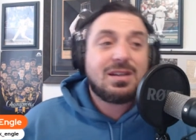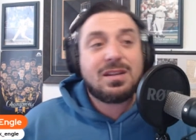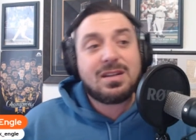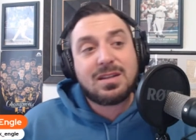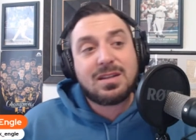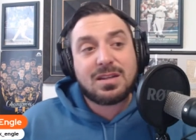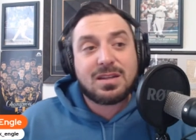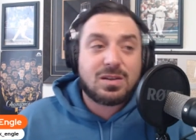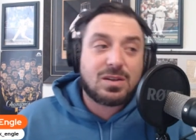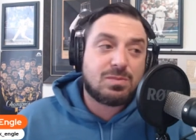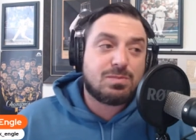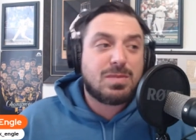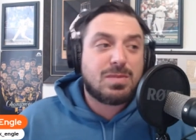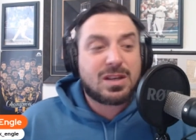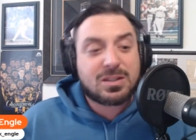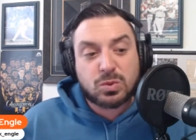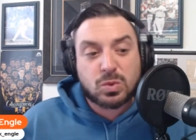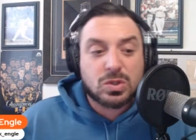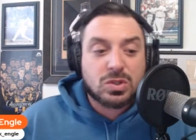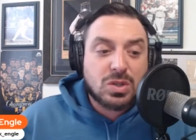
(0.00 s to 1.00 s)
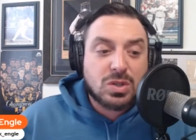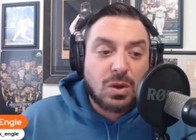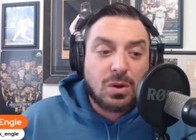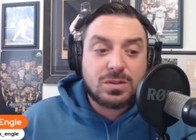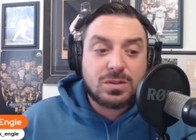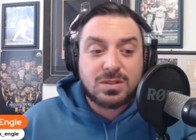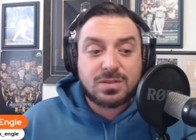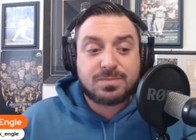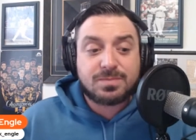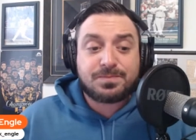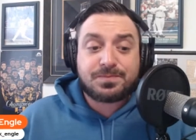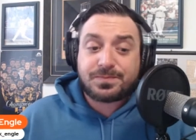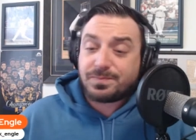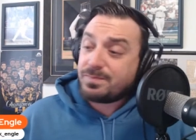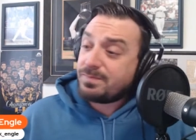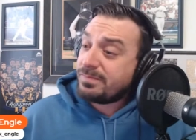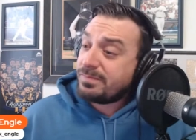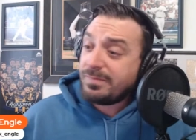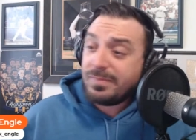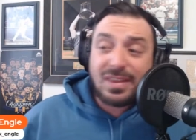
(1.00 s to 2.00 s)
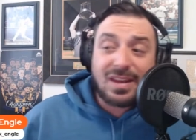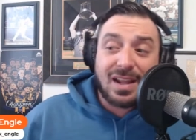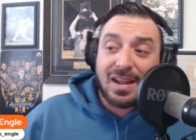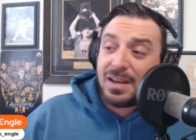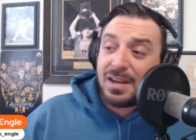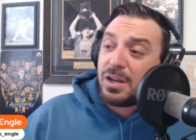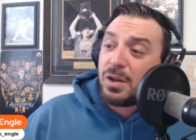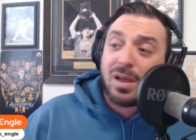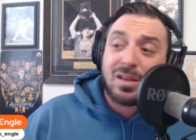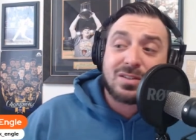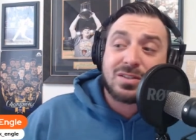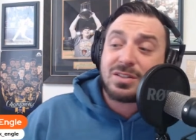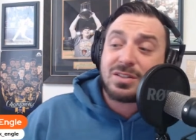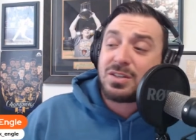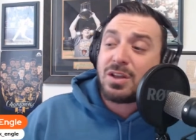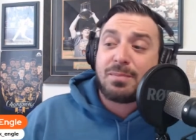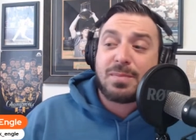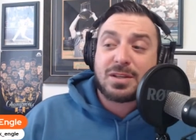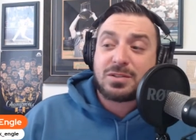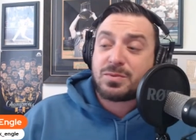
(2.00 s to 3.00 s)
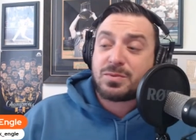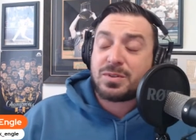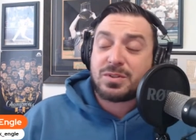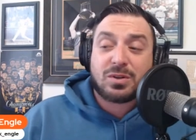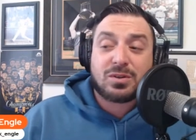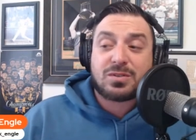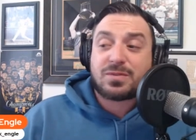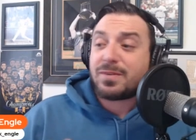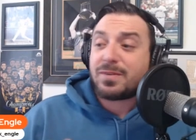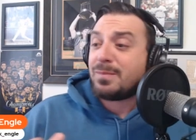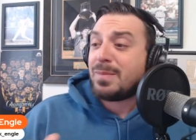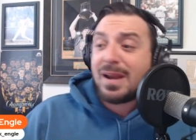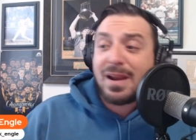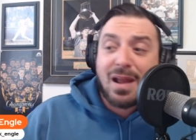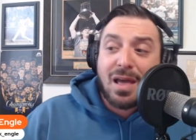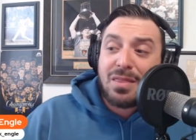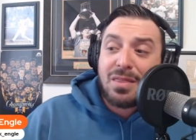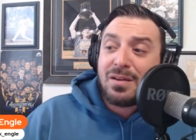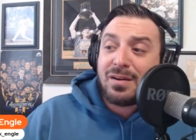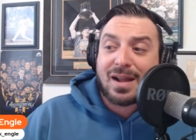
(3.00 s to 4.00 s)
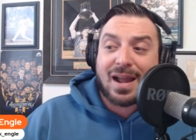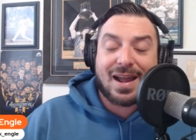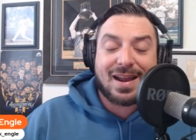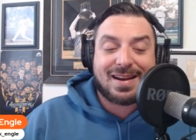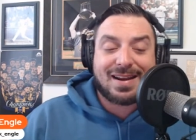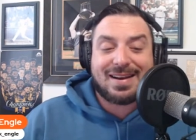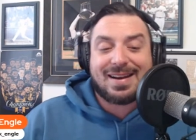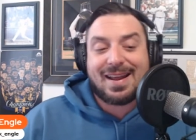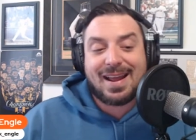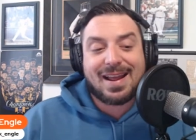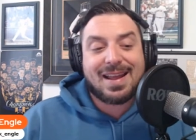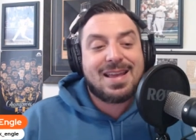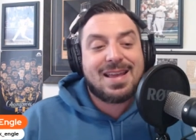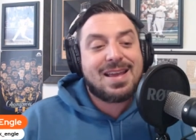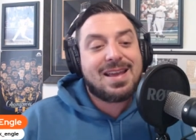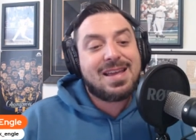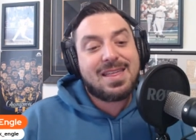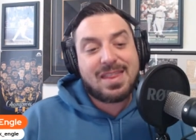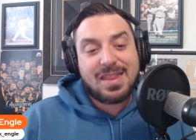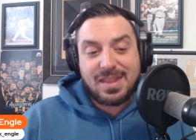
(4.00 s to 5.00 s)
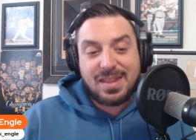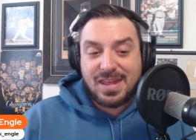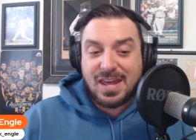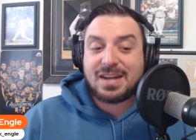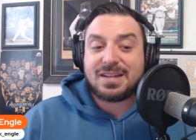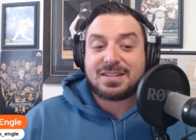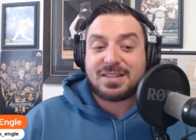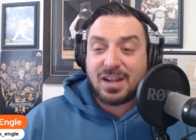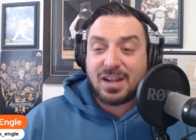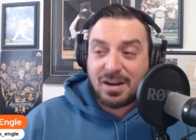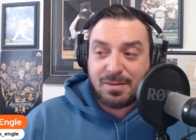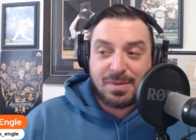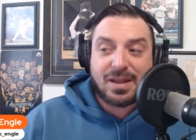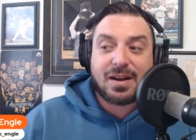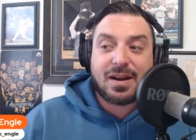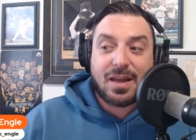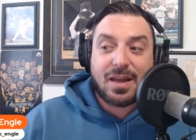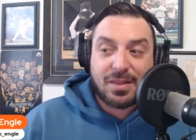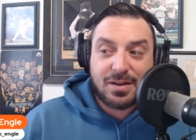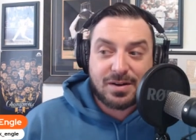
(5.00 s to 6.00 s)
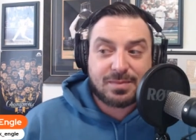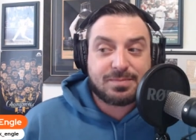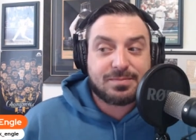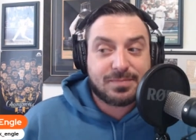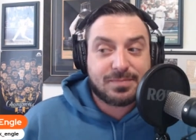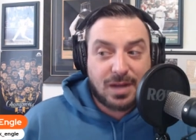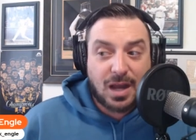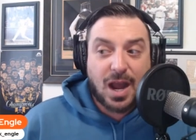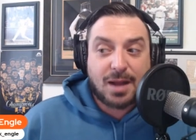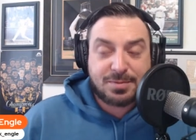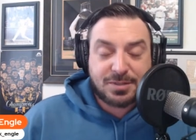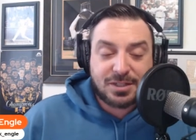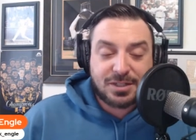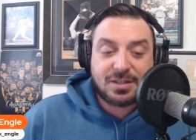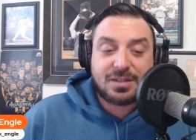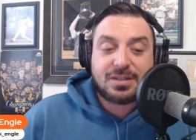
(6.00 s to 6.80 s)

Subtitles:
Mixed results. And you also saw mixed results from another guy today that is going to be another option